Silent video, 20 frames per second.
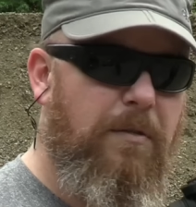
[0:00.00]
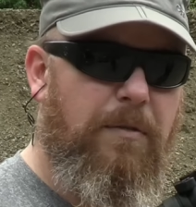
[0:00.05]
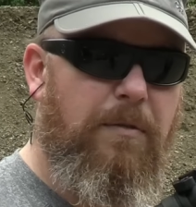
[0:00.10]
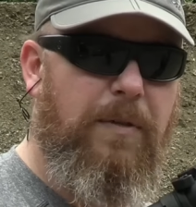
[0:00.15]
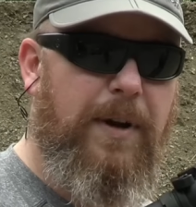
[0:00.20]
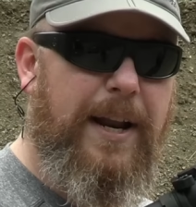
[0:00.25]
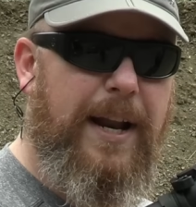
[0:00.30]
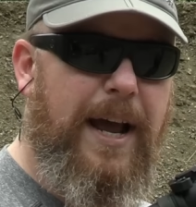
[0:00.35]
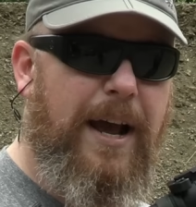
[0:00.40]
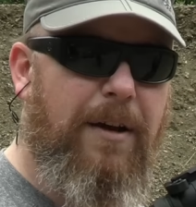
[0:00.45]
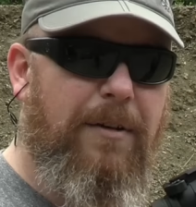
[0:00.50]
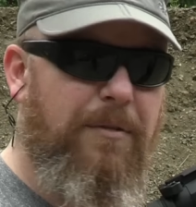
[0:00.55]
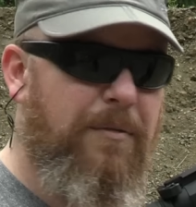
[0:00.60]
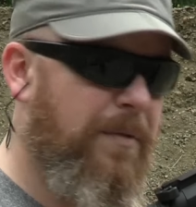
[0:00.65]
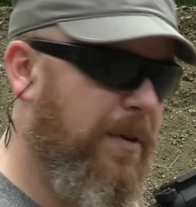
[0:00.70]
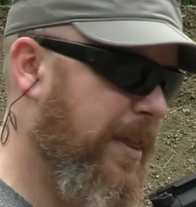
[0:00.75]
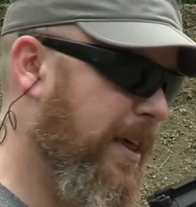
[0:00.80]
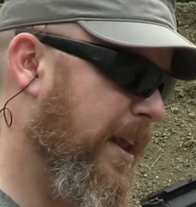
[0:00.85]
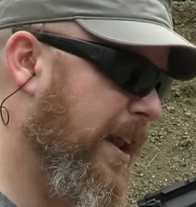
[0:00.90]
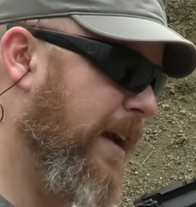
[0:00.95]
right out
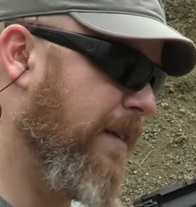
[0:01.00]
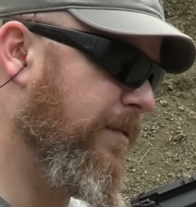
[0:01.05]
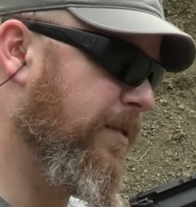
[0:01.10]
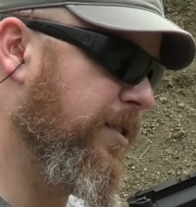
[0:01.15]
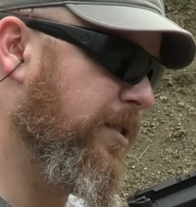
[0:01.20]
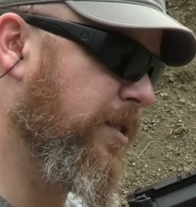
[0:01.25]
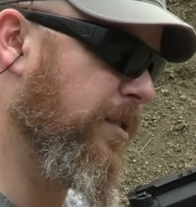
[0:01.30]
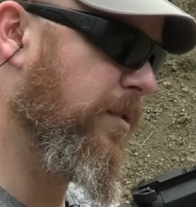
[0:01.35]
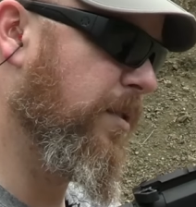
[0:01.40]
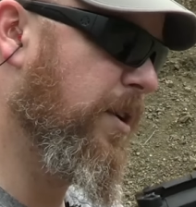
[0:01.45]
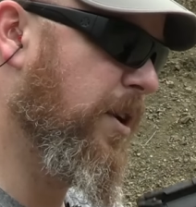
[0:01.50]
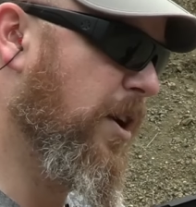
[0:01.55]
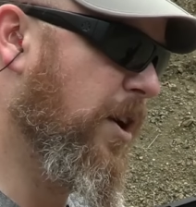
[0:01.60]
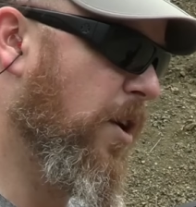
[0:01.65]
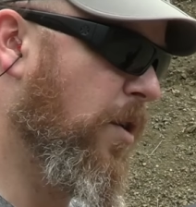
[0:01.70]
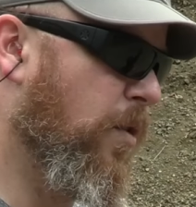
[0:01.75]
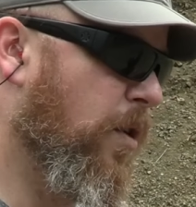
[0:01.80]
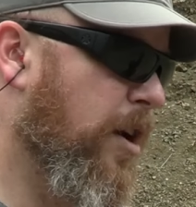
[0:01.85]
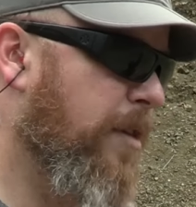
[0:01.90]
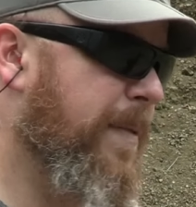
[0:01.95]
without having to
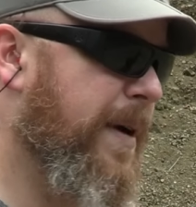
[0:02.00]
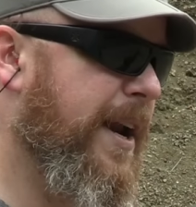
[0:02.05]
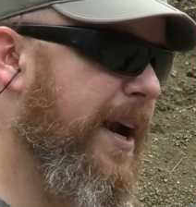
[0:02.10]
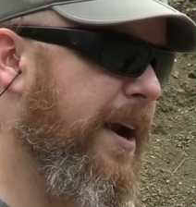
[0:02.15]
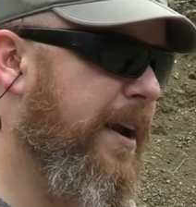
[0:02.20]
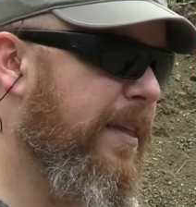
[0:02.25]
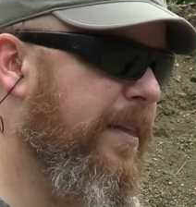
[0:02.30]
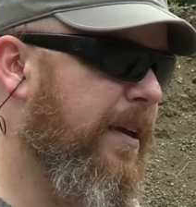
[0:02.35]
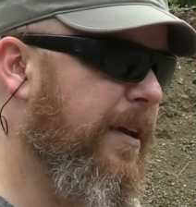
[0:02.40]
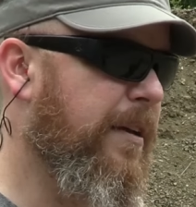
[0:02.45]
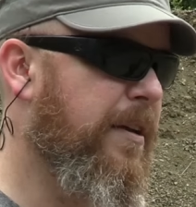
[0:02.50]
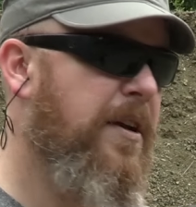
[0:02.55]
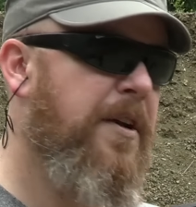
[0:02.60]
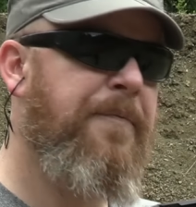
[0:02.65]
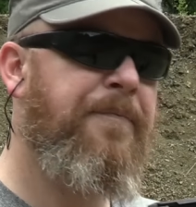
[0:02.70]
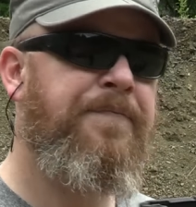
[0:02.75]
worry about anything.